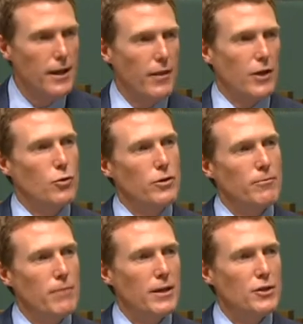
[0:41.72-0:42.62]
they
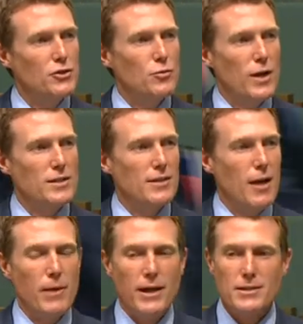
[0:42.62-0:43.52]
couldn't manage to rustle
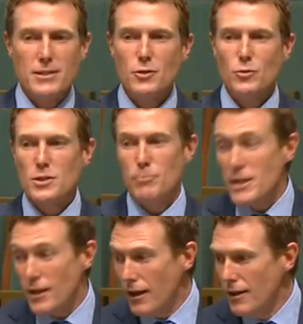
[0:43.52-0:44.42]
up a single
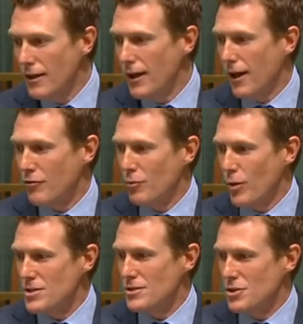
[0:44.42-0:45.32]
speaker uh, from
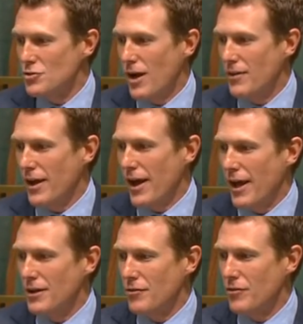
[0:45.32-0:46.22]
Western Australia.
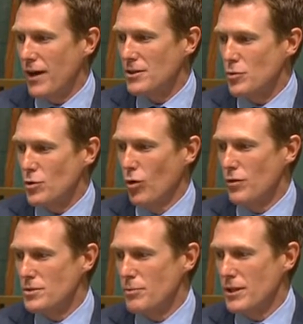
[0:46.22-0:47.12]
And in fact, with all of
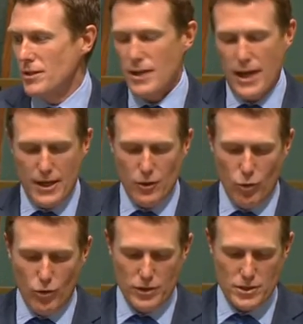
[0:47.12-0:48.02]
the speakers they had and
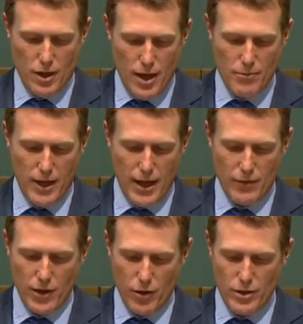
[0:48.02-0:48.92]
all of the time they had,
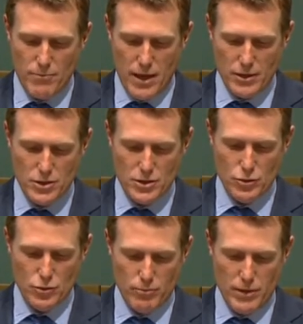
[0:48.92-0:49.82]
they only managed
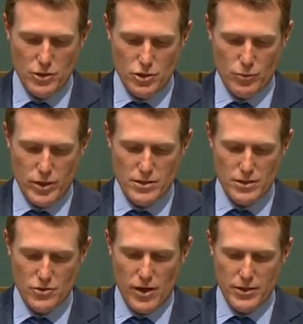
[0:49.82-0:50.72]
to mention Western
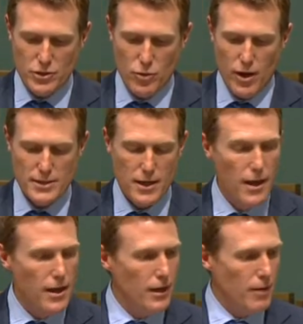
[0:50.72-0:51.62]
Australia twice.
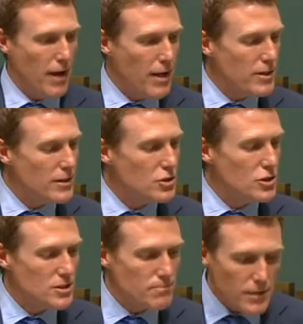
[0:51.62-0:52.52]
Now, maybe it's
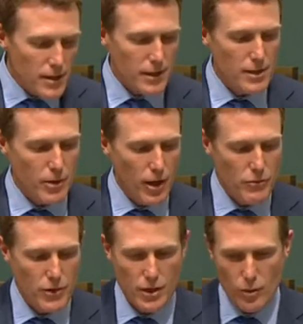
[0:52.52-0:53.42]
just me, but I'm
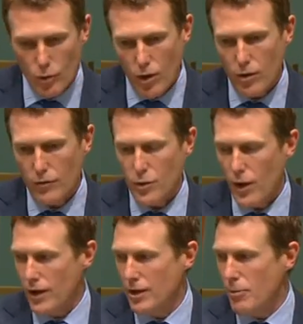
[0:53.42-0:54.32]
thinking, well, if you
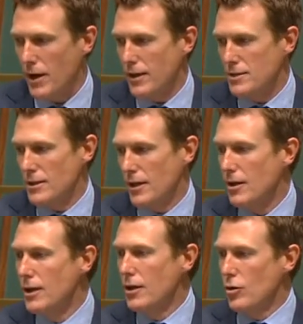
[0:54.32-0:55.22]
are going to pass a,
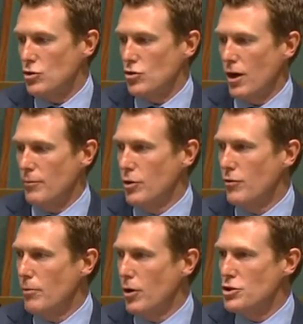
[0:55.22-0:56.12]
or try and move
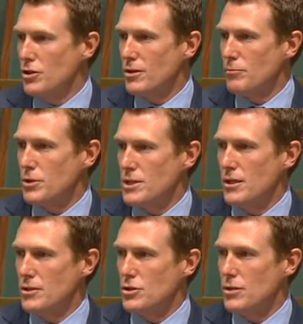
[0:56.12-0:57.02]
a motion that
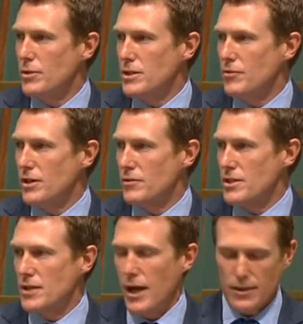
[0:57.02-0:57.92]
pretends you're the best friend of a
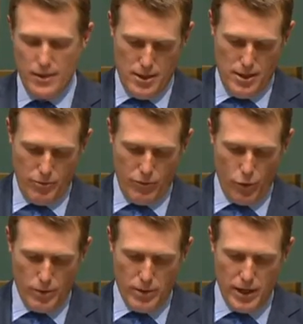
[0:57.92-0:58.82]
state, before
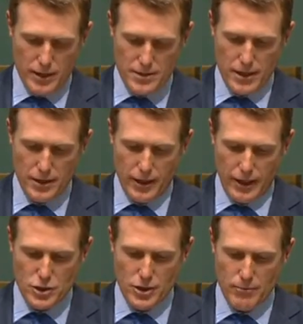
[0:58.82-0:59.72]
an impending Senate
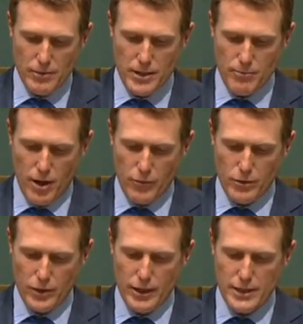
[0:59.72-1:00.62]
election, you may, might want
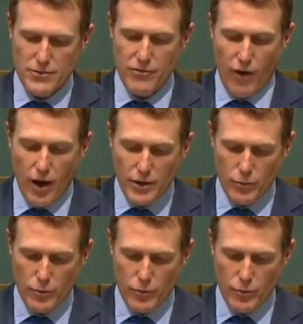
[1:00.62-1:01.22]
to at least find a